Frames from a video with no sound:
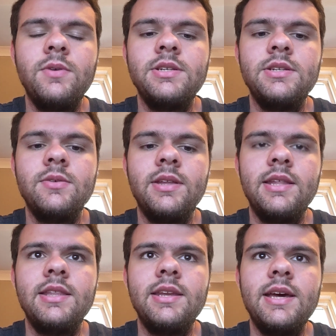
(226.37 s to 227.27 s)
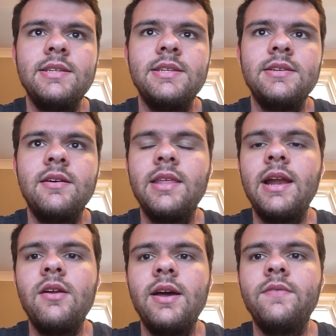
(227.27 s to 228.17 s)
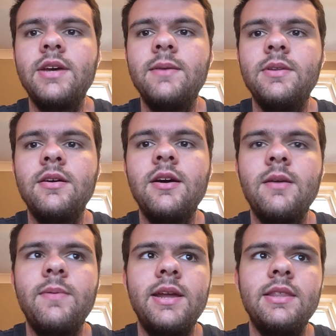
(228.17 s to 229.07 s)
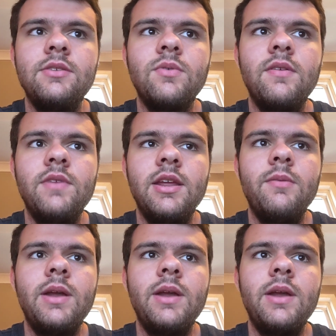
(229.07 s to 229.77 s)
which is the one that the test is on, that I don't have time to talk about in this one video,